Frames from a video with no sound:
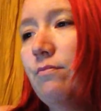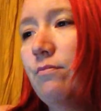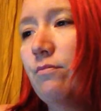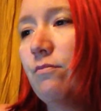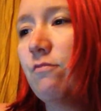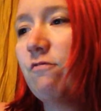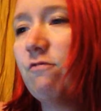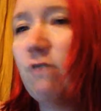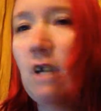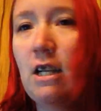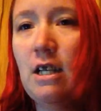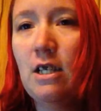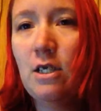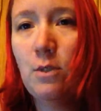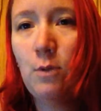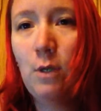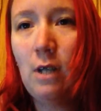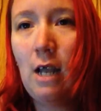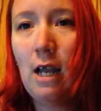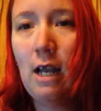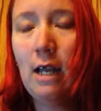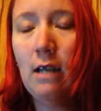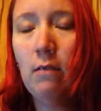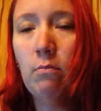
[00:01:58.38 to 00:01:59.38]
Friday's
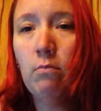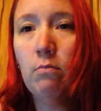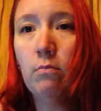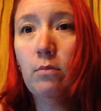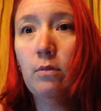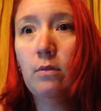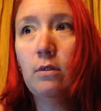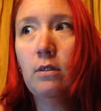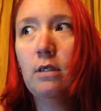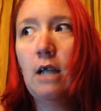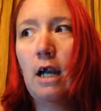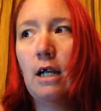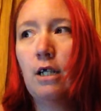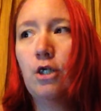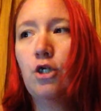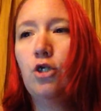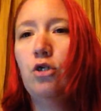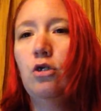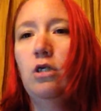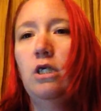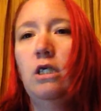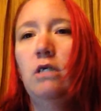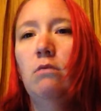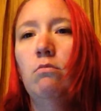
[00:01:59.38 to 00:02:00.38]
when I
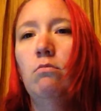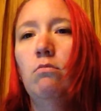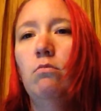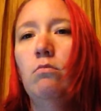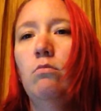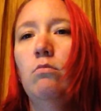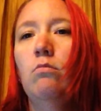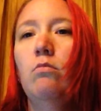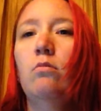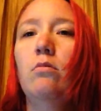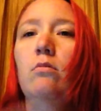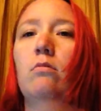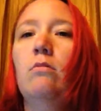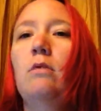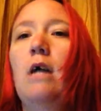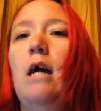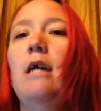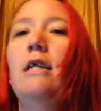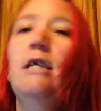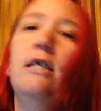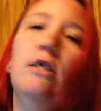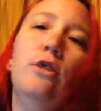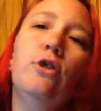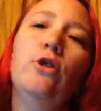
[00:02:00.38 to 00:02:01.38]
actually
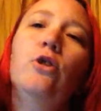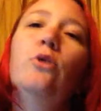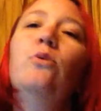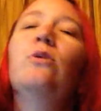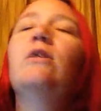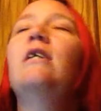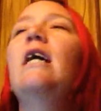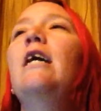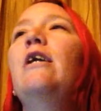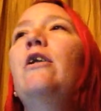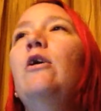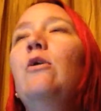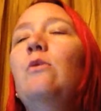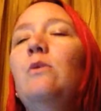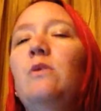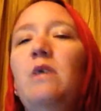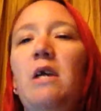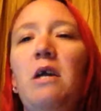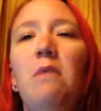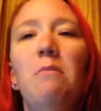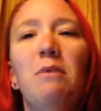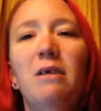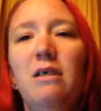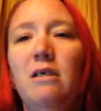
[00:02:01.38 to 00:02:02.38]
got into San
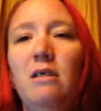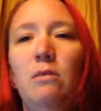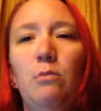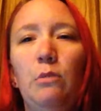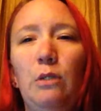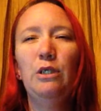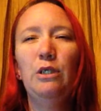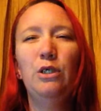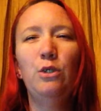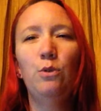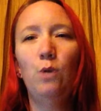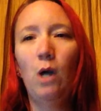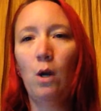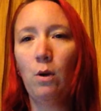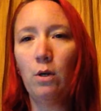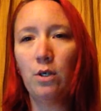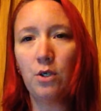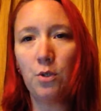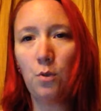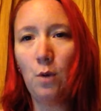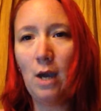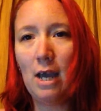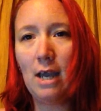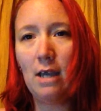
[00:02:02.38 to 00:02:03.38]
Jose, because I'm 2
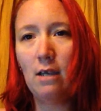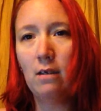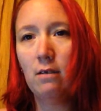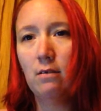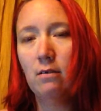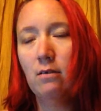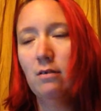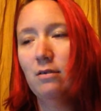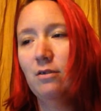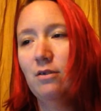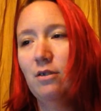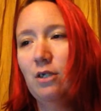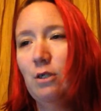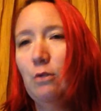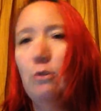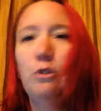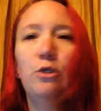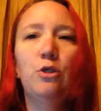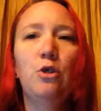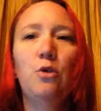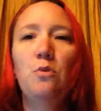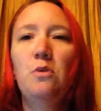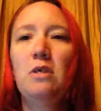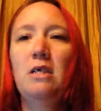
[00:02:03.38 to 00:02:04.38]
hours away. There
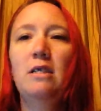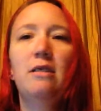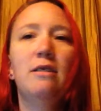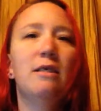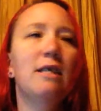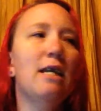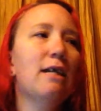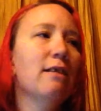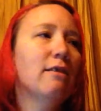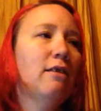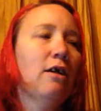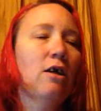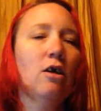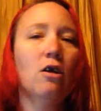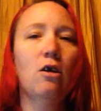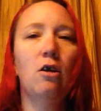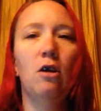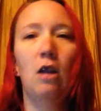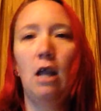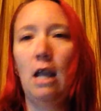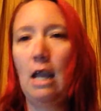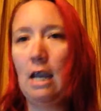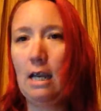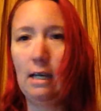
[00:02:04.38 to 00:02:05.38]
was no need to get
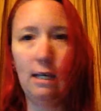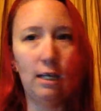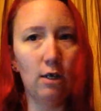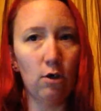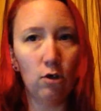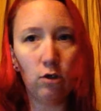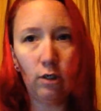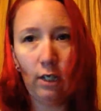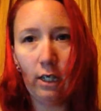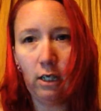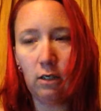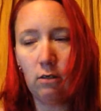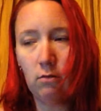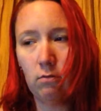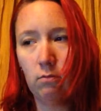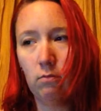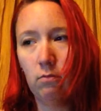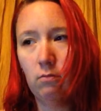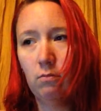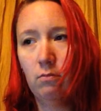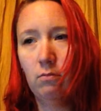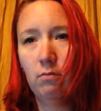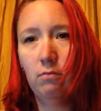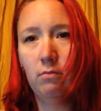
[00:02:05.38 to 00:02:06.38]
there any earlier.
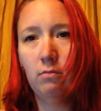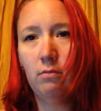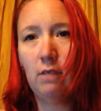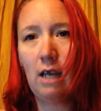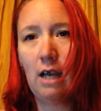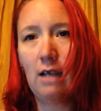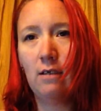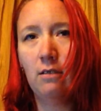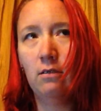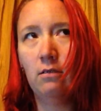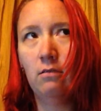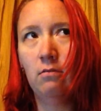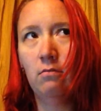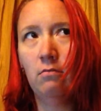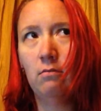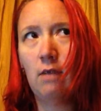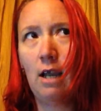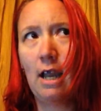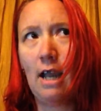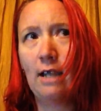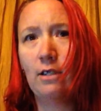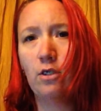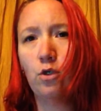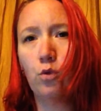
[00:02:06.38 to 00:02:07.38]
That, and
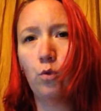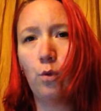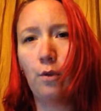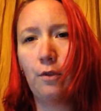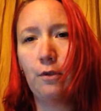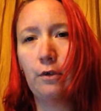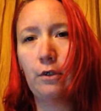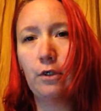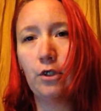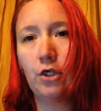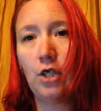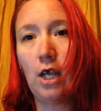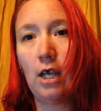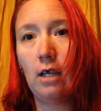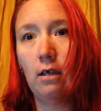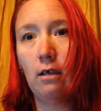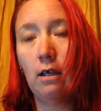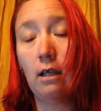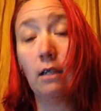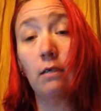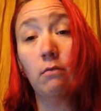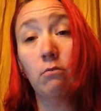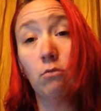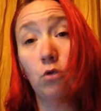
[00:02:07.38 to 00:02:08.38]
I had school Thursday
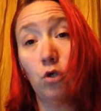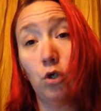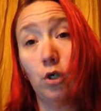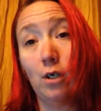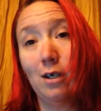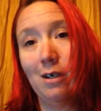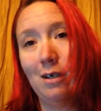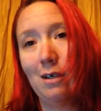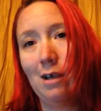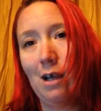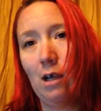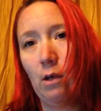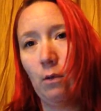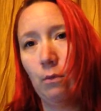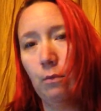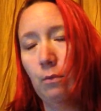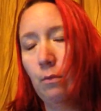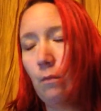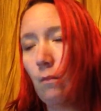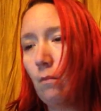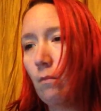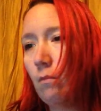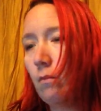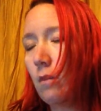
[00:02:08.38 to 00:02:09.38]
and couldn't get out.
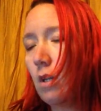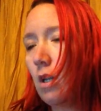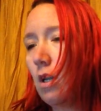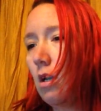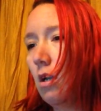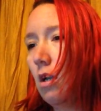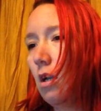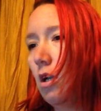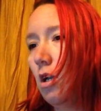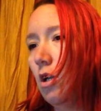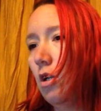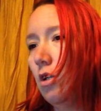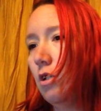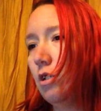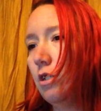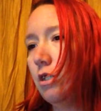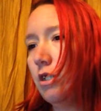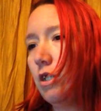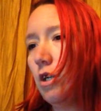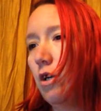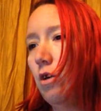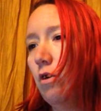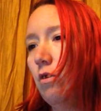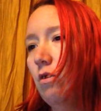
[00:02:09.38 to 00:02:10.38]

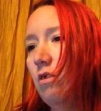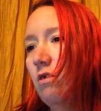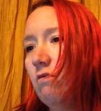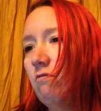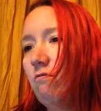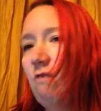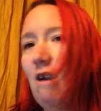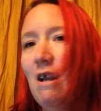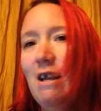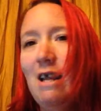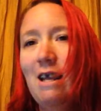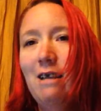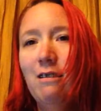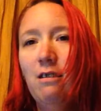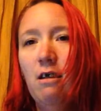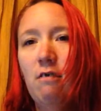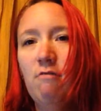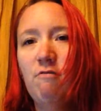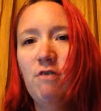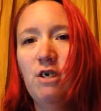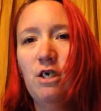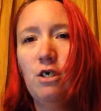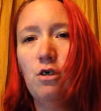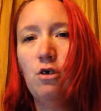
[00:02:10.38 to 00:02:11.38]
So, Friday,
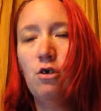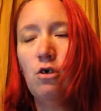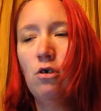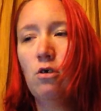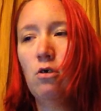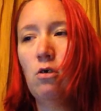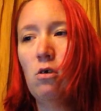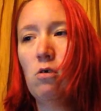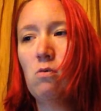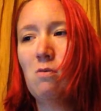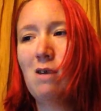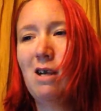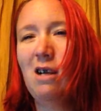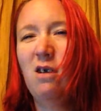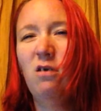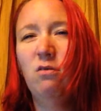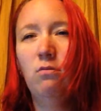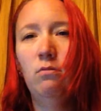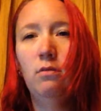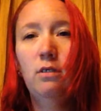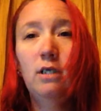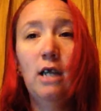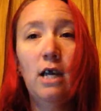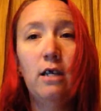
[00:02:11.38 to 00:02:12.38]
left here
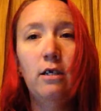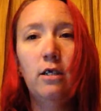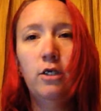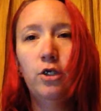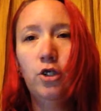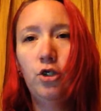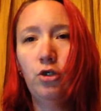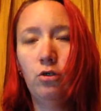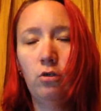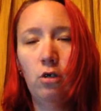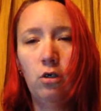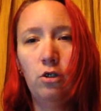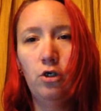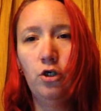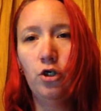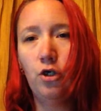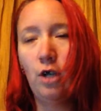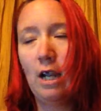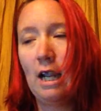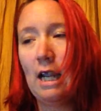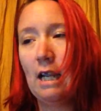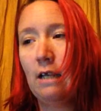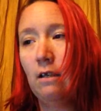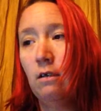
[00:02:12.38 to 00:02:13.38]
around 10ish on the
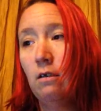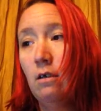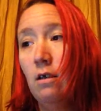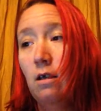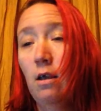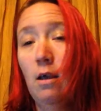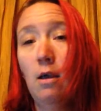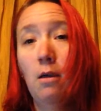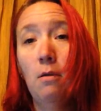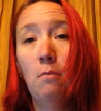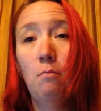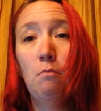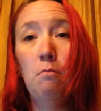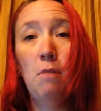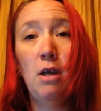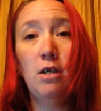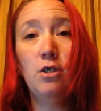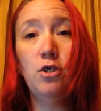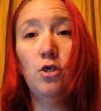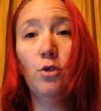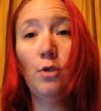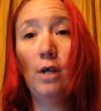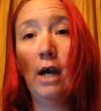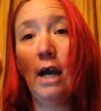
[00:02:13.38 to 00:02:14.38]
train. Met
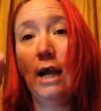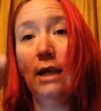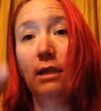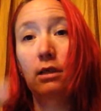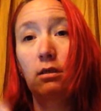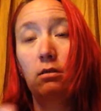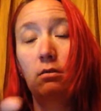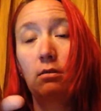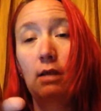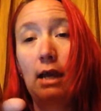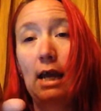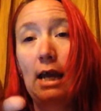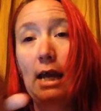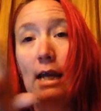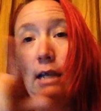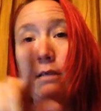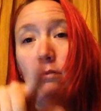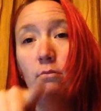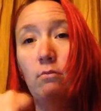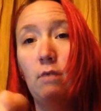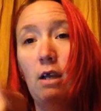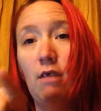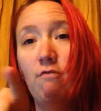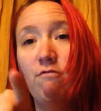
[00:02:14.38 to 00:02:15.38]
2 guys. Hey,
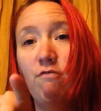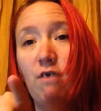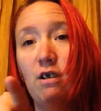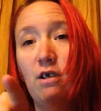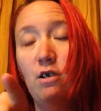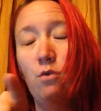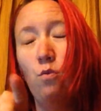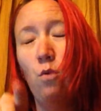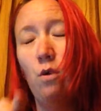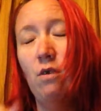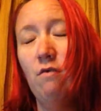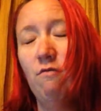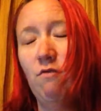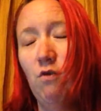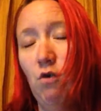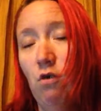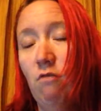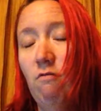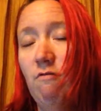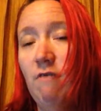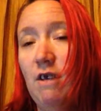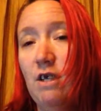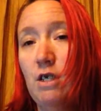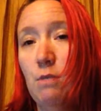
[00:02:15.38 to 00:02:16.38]
I friended one of you
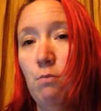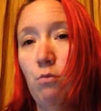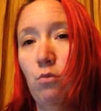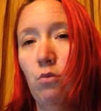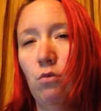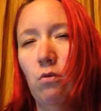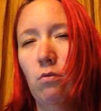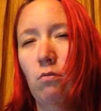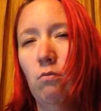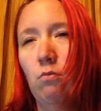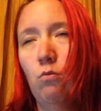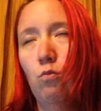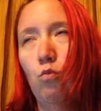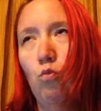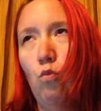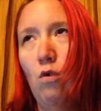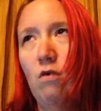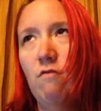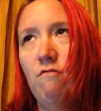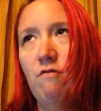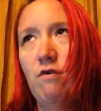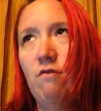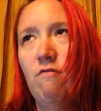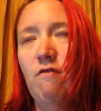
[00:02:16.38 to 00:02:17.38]
on Facebook. One
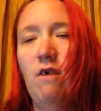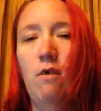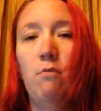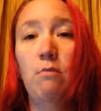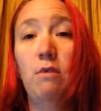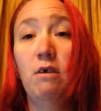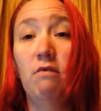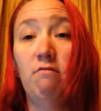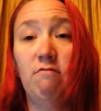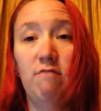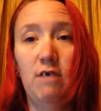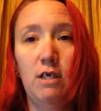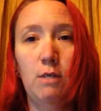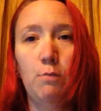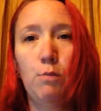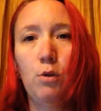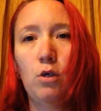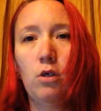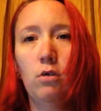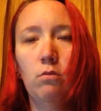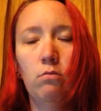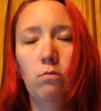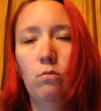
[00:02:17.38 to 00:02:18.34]
of you found me on Facebook.